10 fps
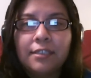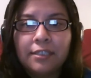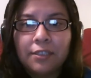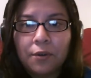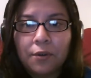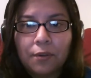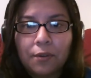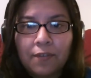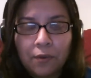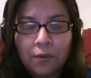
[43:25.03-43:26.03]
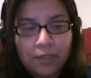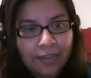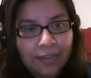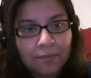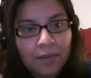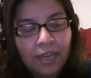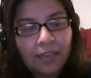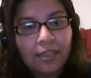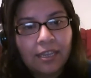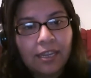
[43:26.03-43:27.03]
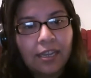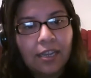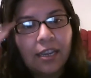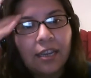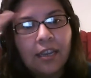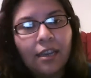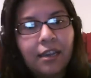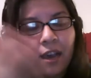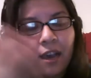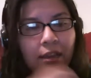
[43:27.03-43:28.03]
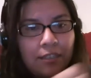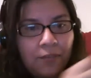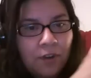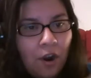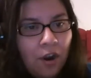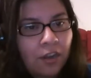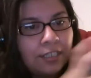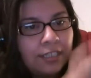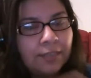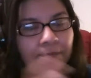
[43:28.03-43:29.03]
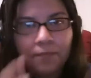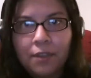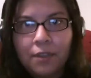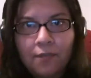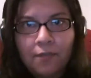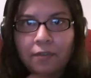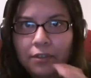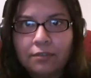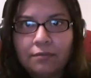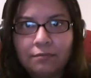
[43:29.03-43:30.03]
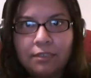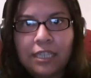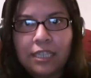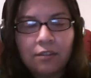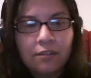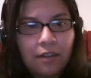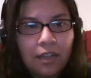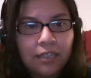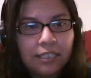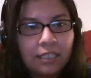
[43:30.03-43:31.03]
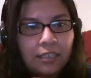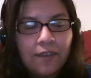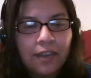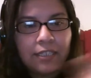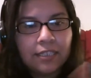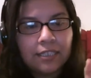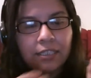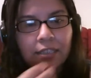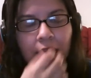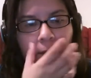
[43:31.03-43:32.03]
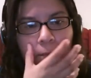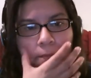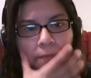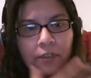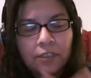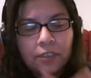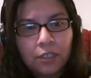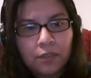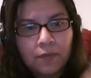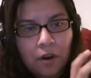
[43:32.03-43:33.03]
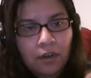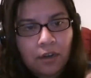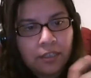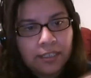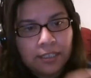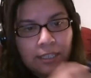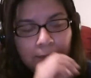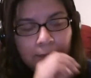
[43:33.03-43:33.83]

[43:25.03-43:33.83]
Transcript: So the Votan being the uh, different arcs, if you've ever seen or not seen Defiance, um, there's a bunch of arcs